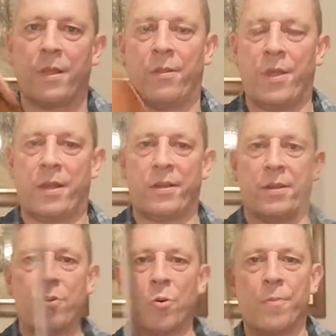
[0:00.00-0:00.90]
There you
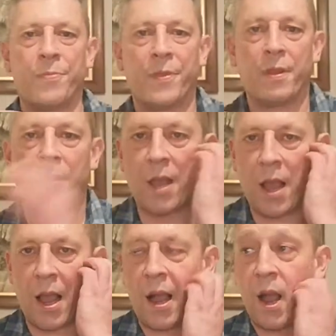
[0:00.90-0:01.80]
go.
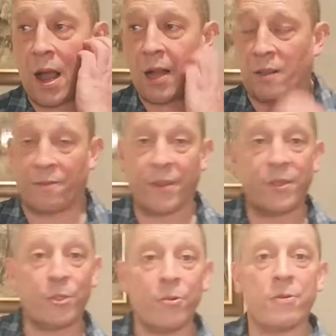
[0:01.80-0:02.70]
A lovely
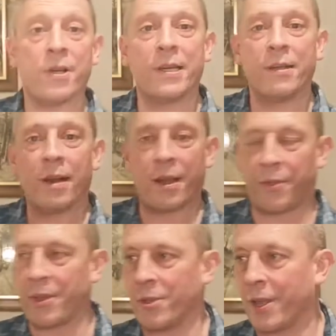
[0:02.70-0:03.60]
tune, I
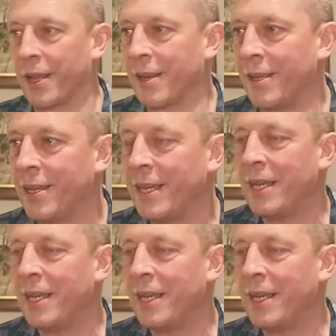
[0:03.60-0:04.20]
think you'll agree.